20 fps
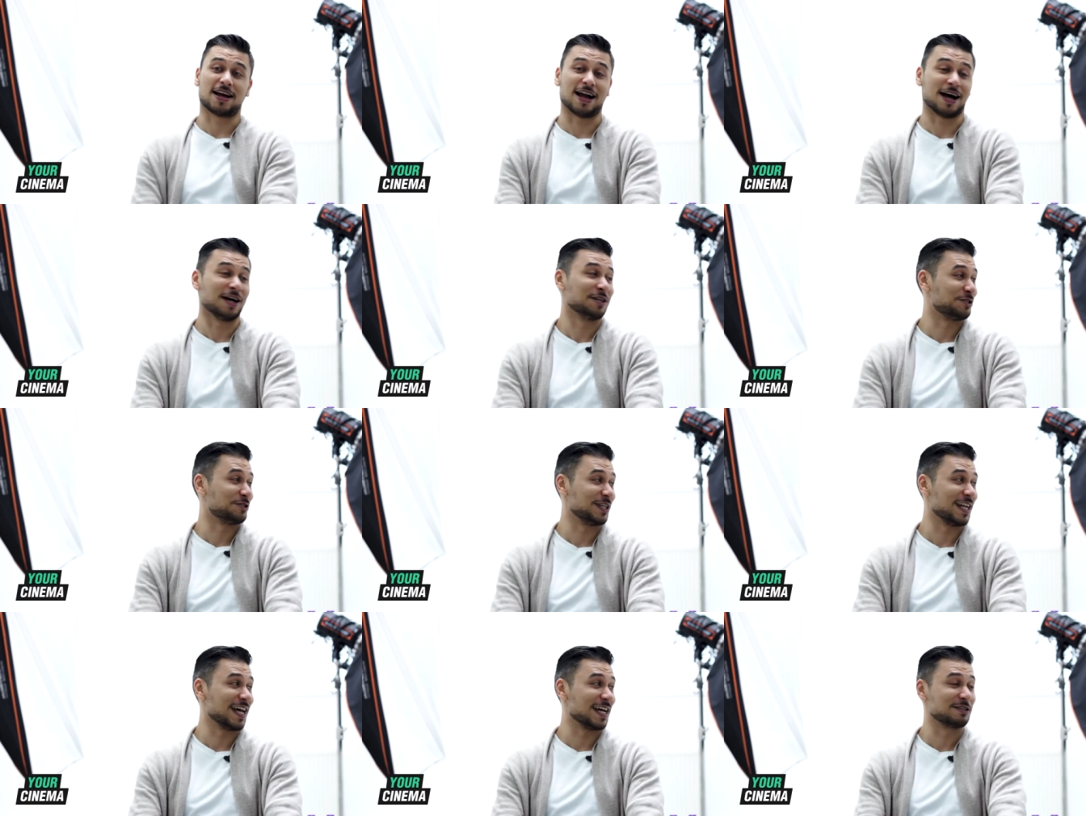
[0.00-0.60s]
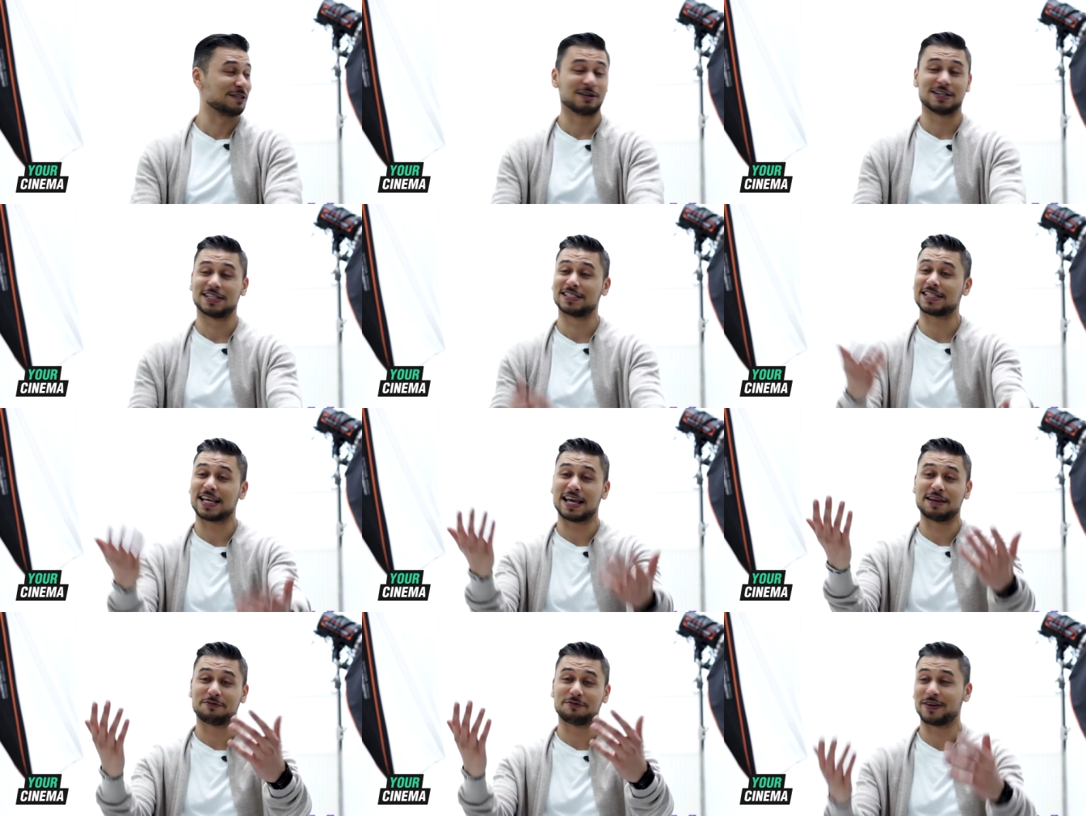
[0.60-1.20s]
the country that are doing the
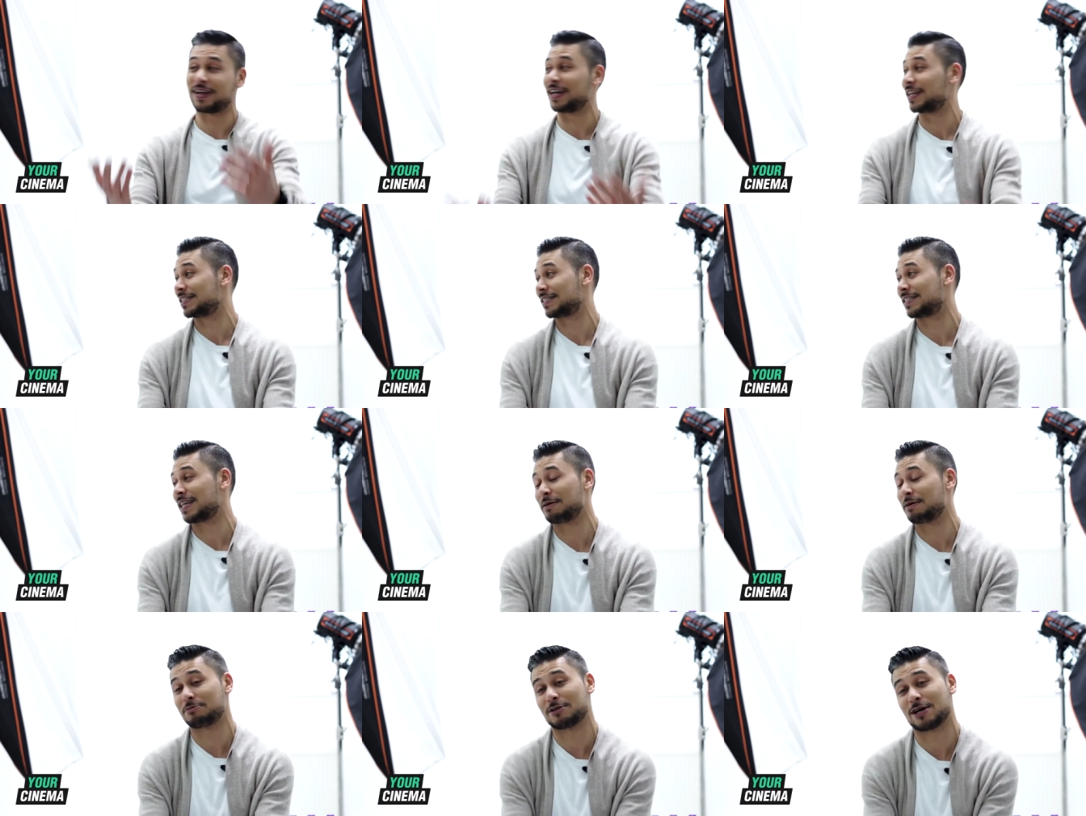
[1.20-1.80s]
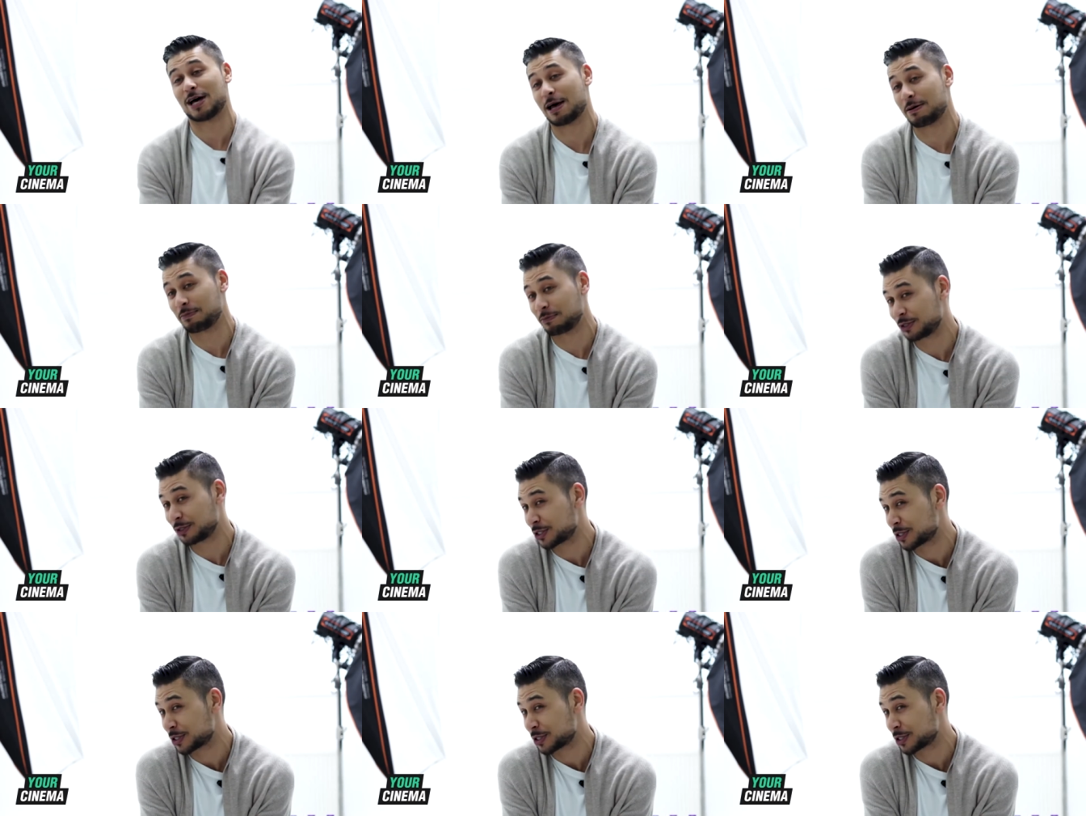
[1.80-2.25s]
same thing at the same time.